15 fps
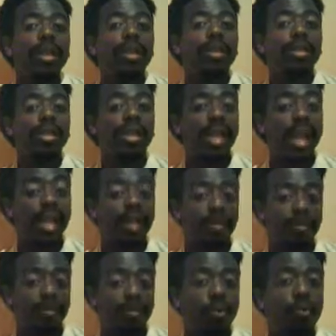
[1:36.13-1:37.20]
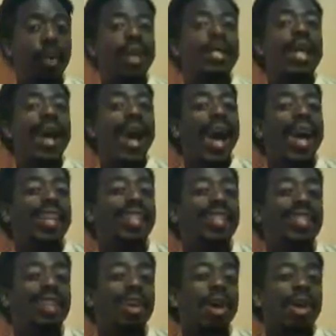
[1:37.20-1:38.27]
self, what I
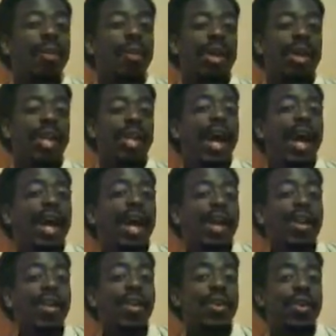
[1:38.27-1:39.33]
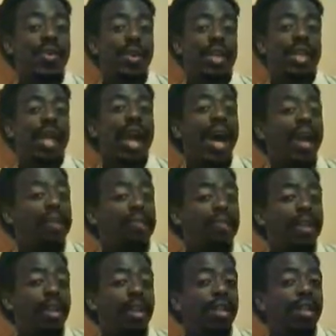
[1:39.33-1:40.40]
saw, what I heard, what I
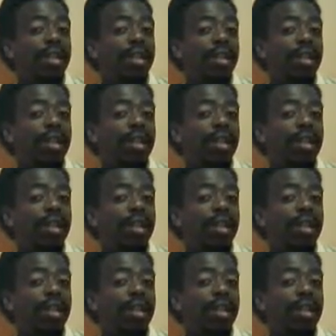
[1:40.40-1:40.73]
felt.